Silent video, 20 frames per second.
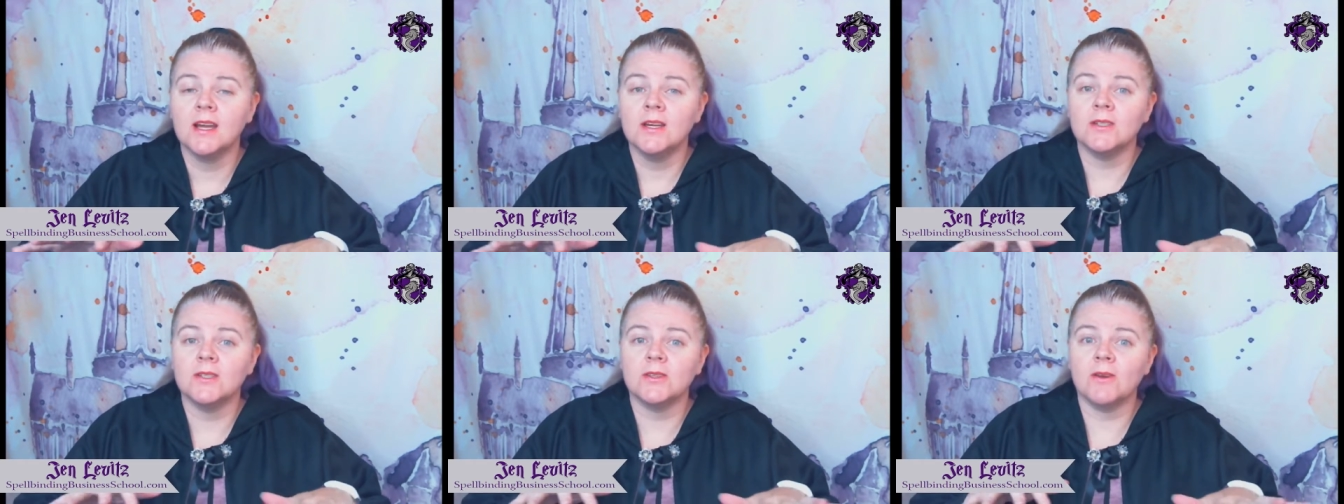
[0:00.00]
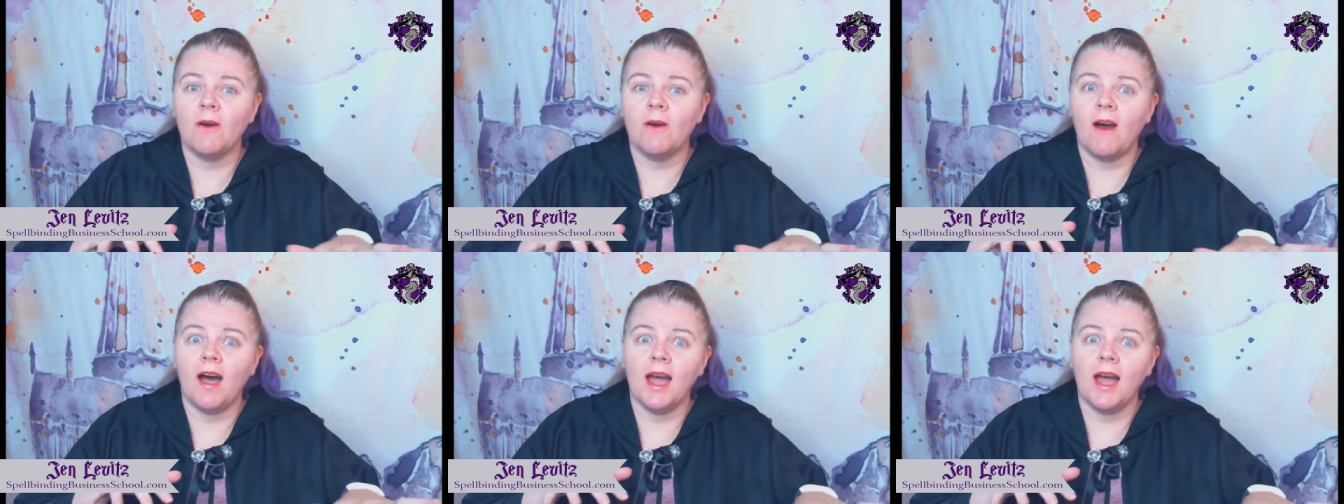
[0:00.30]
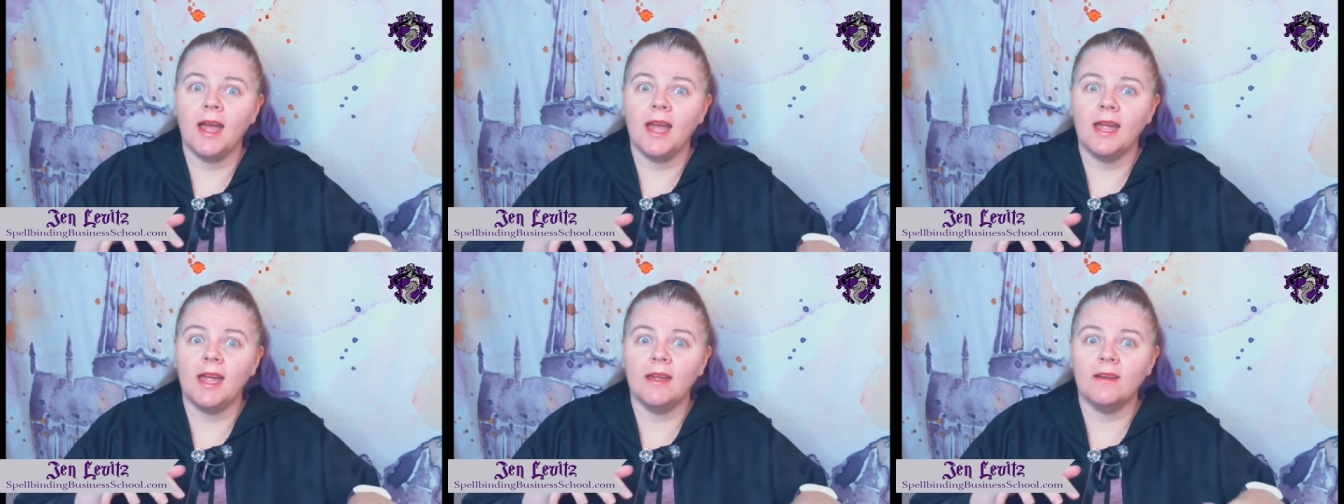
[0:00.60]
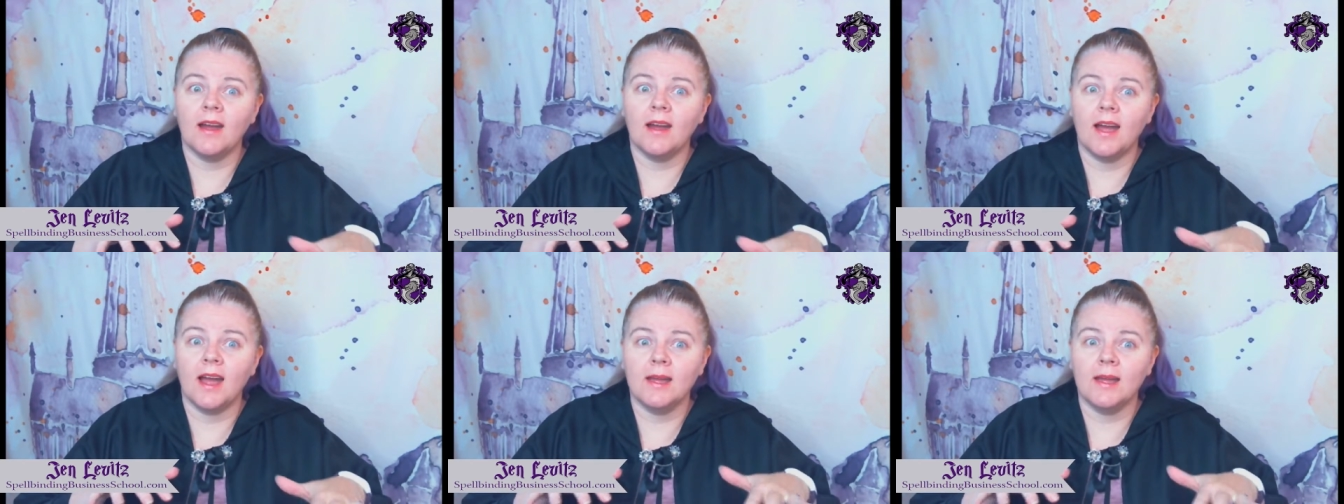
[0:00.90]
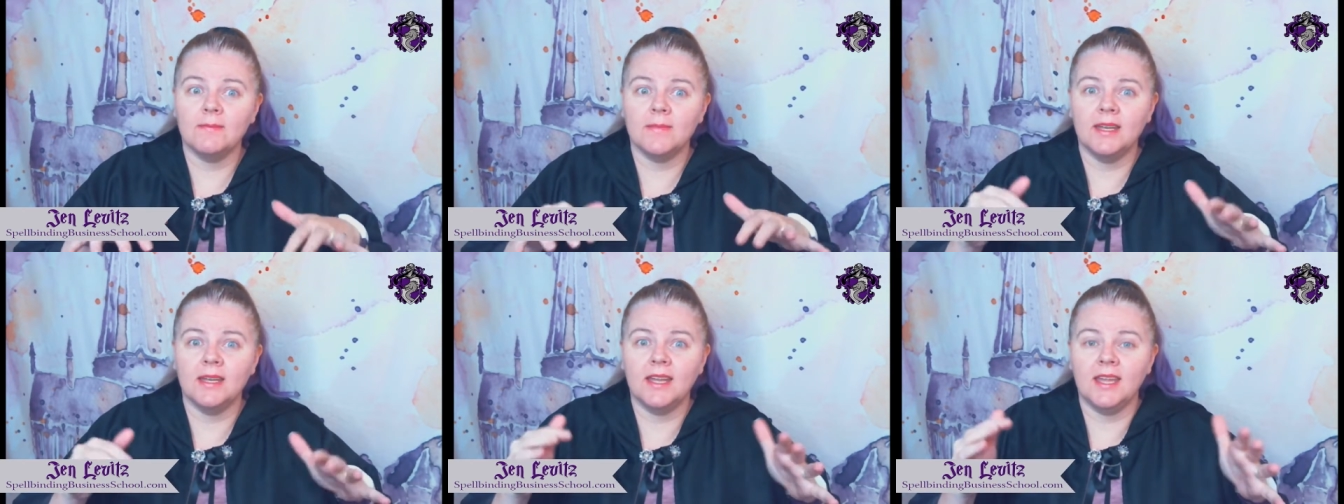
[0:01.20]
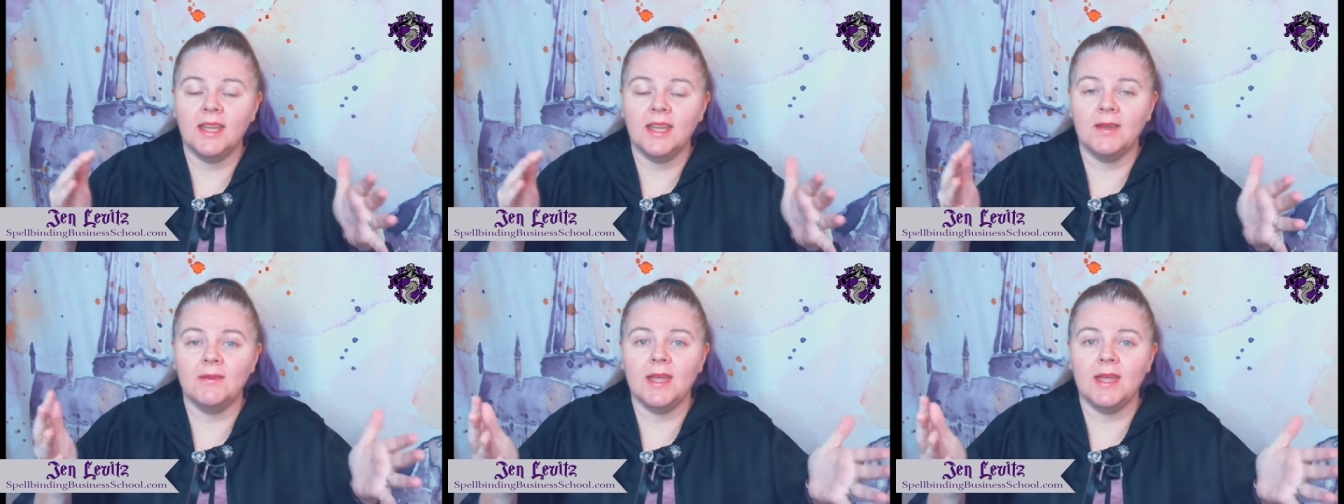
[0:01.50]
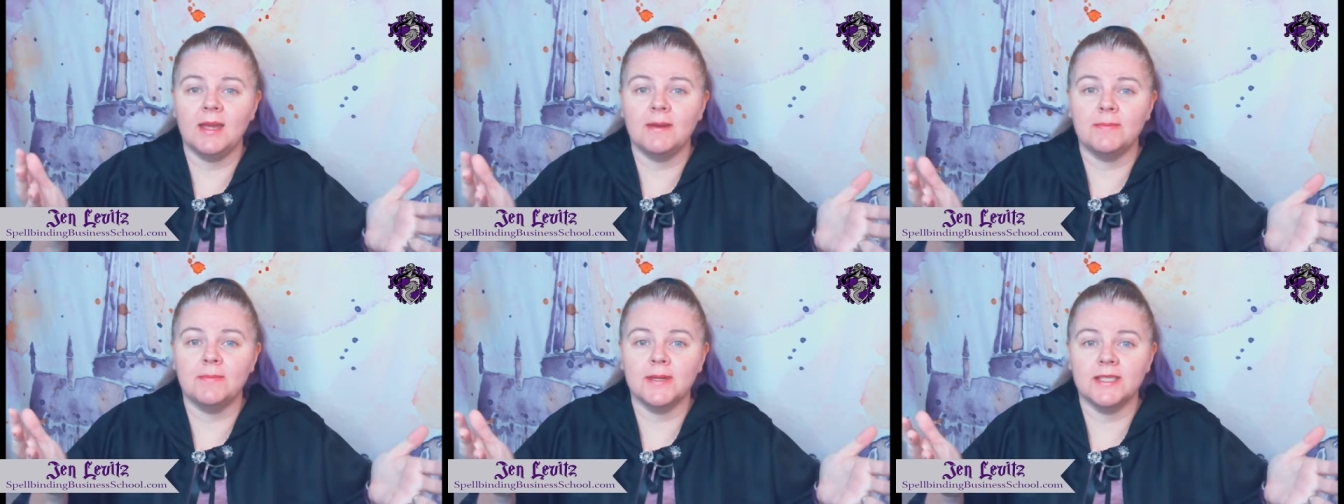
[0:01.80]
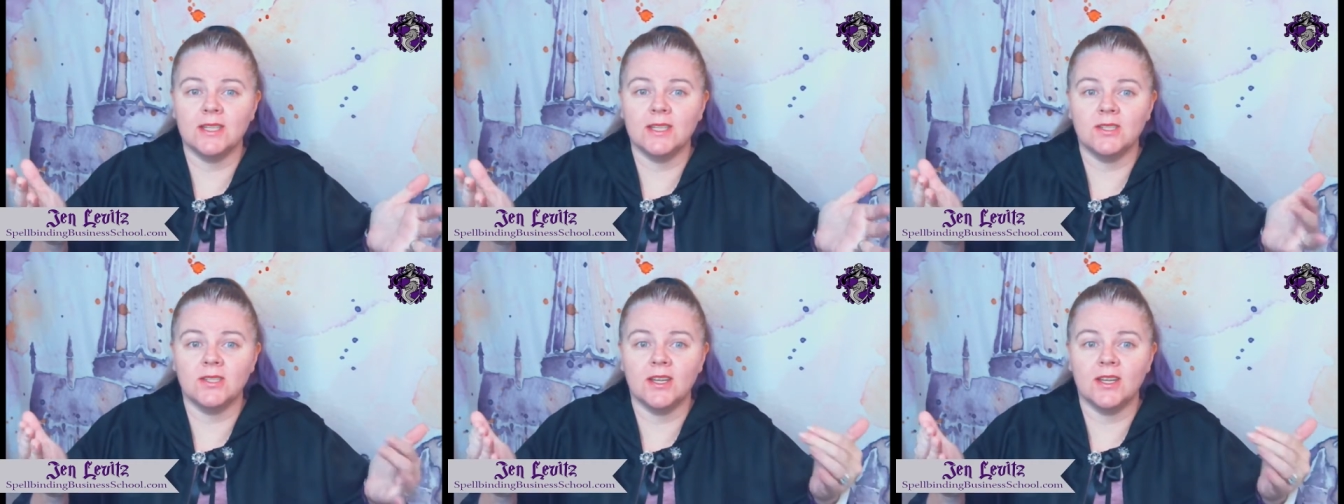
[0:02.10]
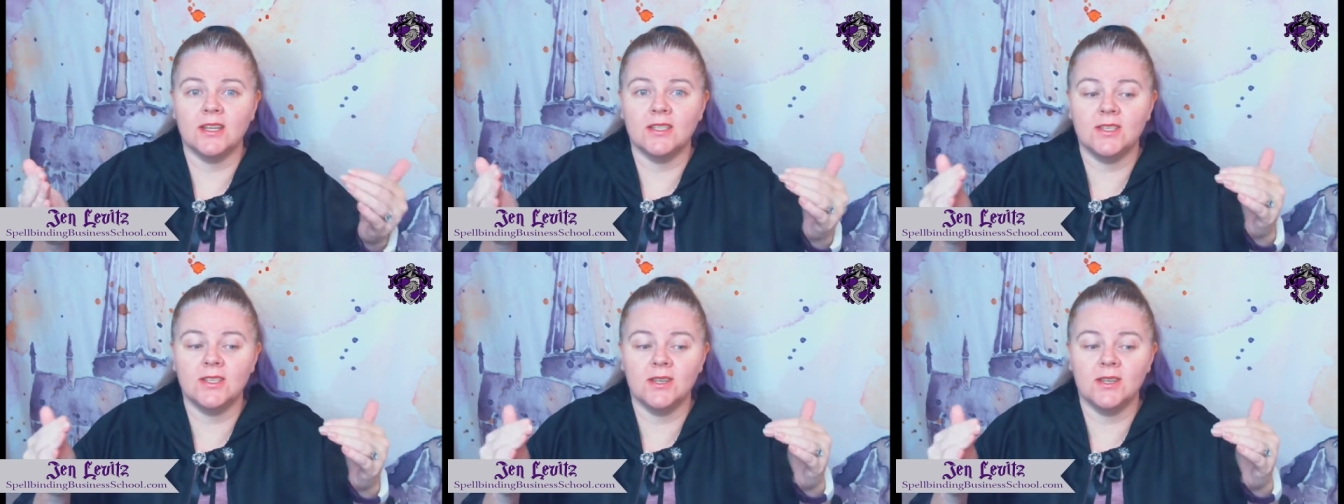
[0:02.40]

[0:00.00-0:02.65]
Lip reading: So I'm in a unique position